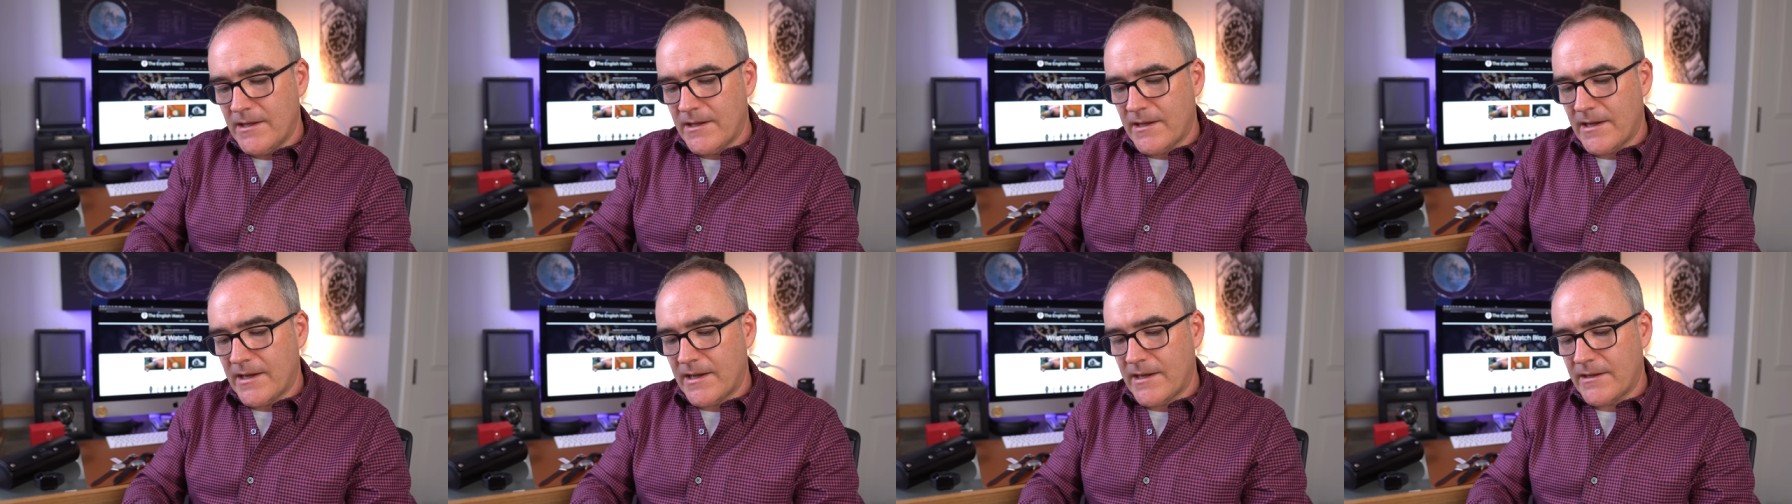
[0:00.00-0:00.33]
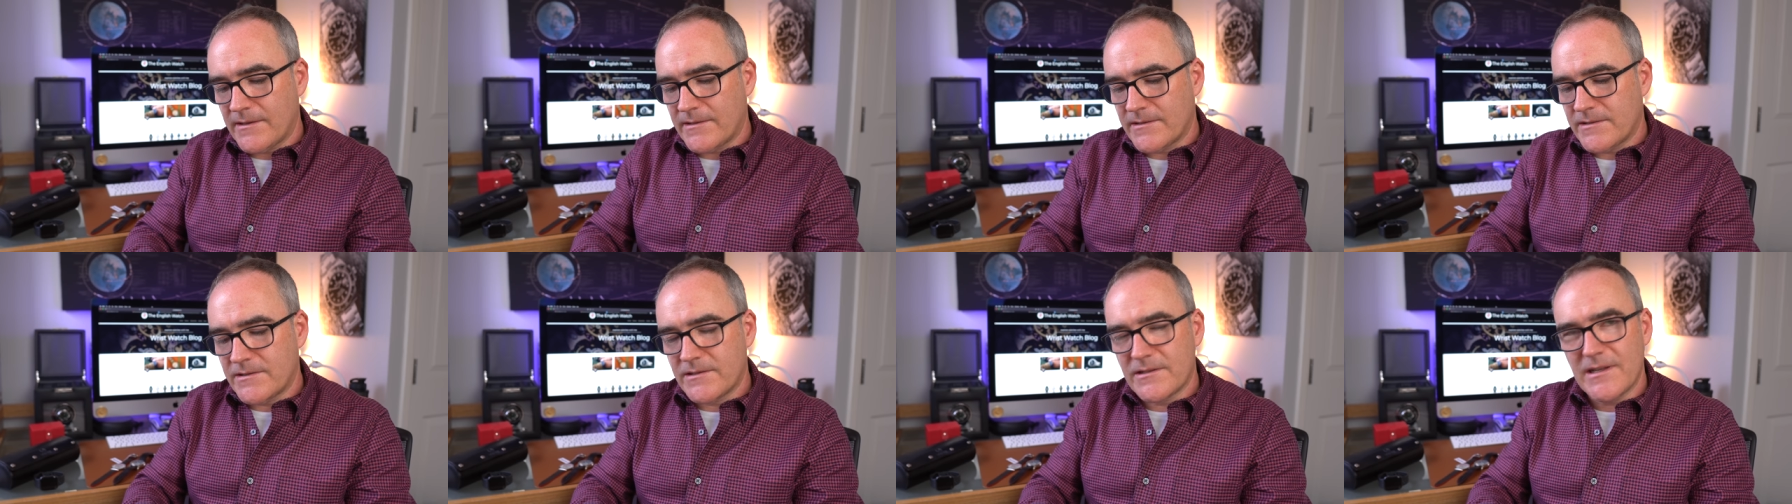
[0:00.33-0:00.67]

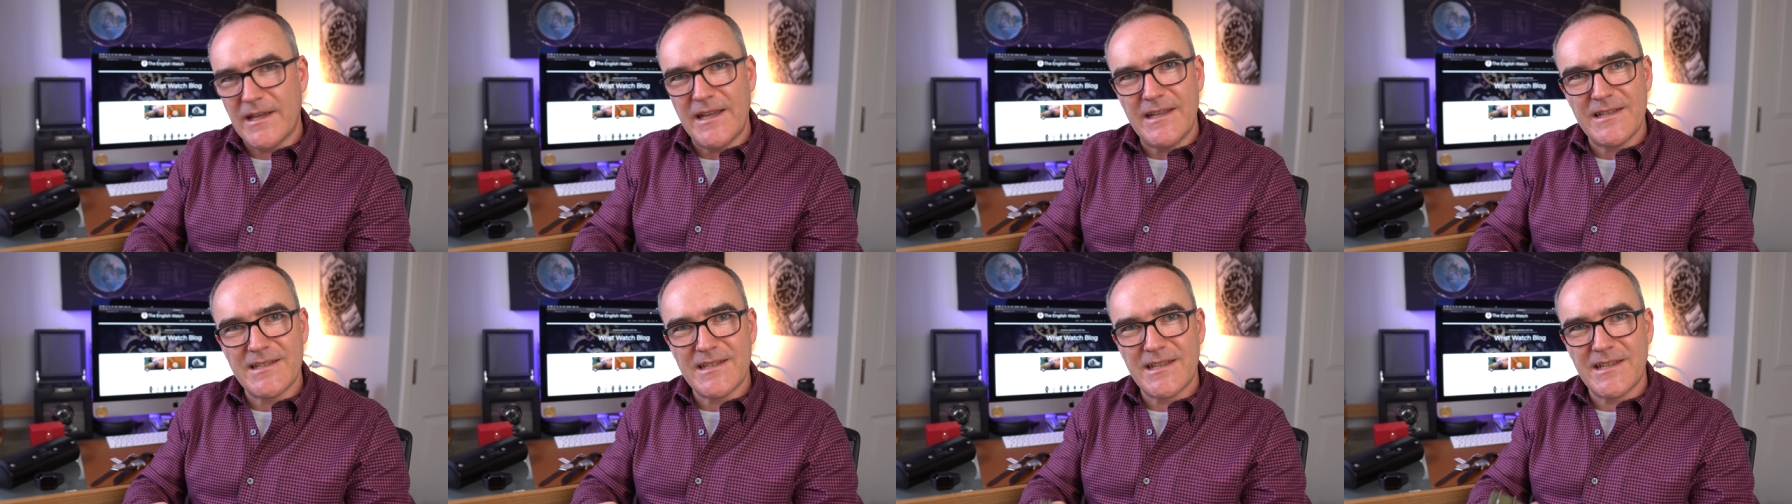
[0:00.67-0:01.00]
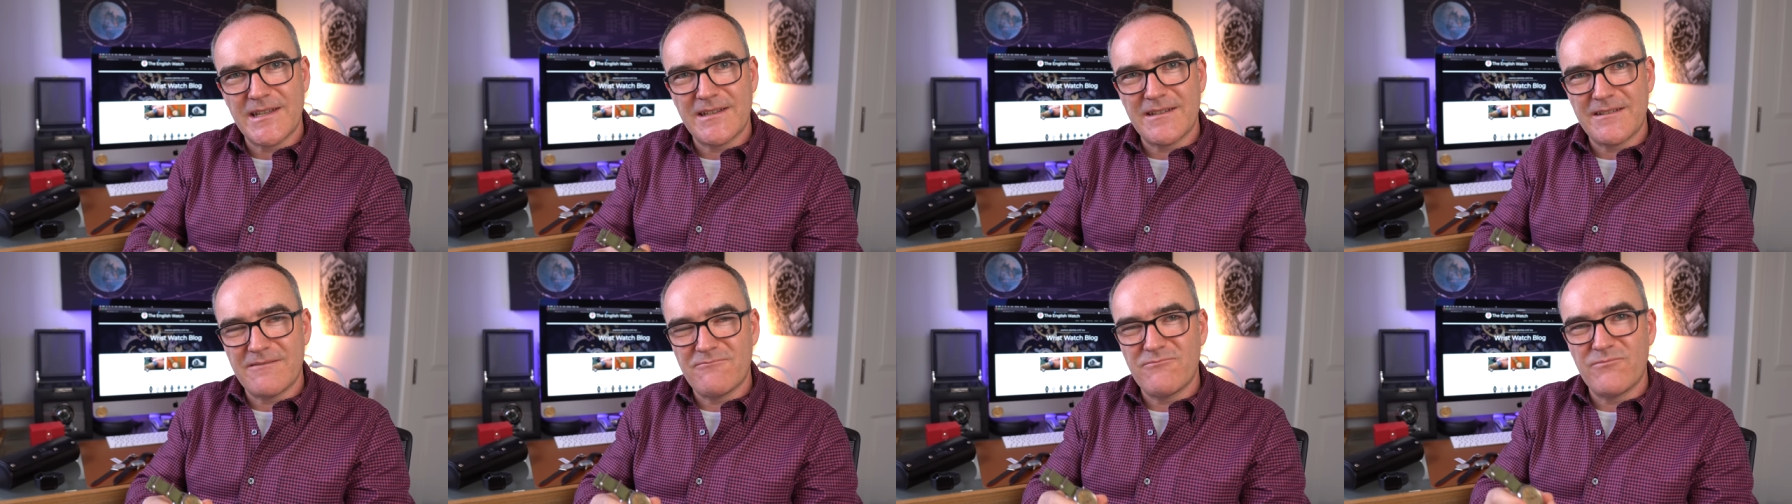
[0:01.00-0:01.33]
And it's
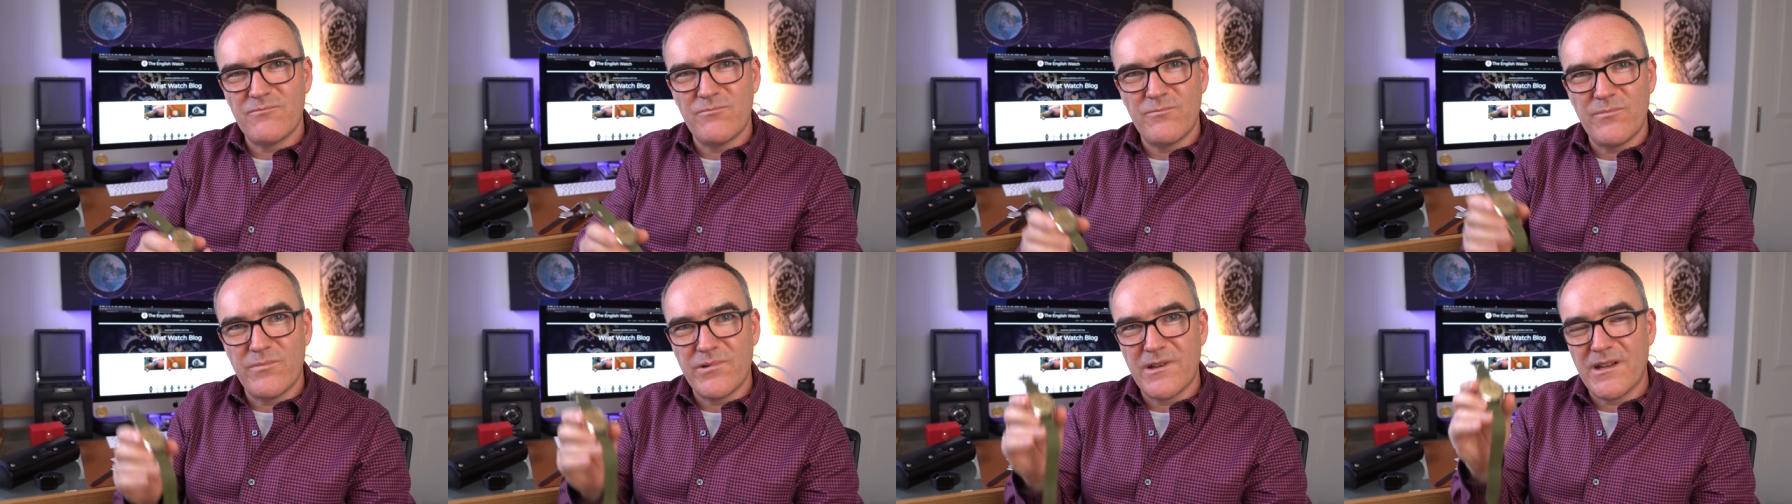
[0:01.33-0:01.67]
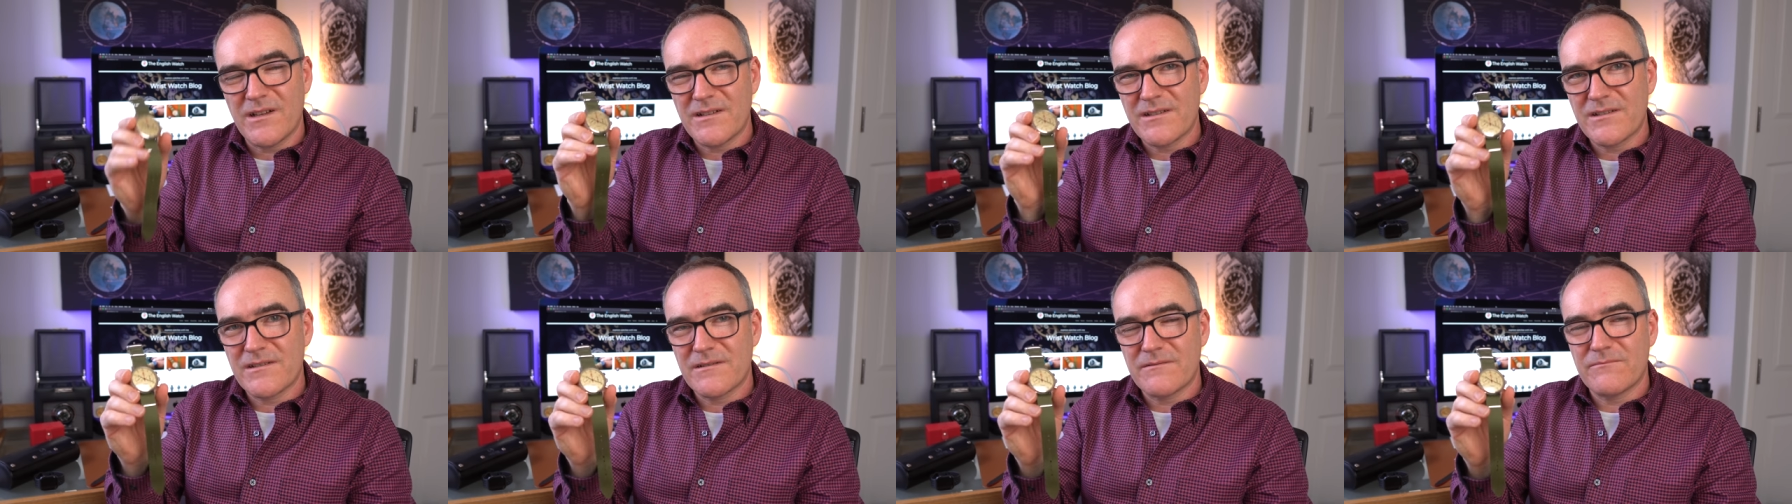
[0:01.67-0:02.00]

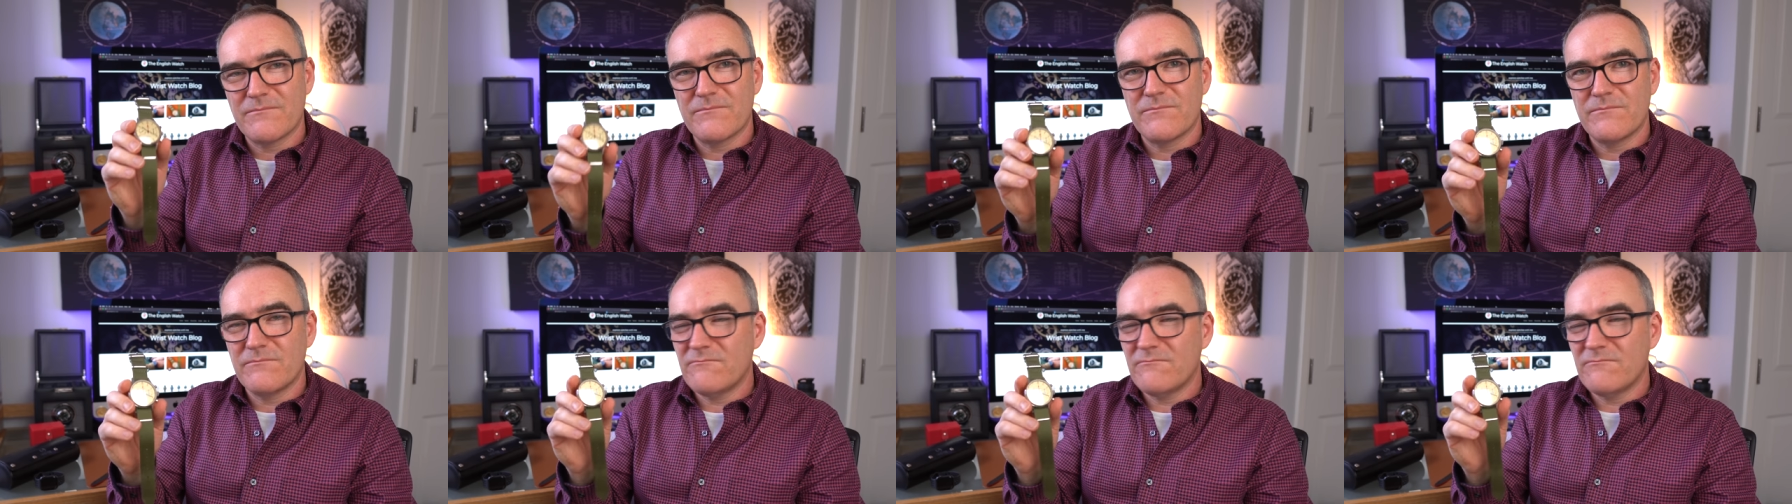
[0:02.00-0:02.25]
plus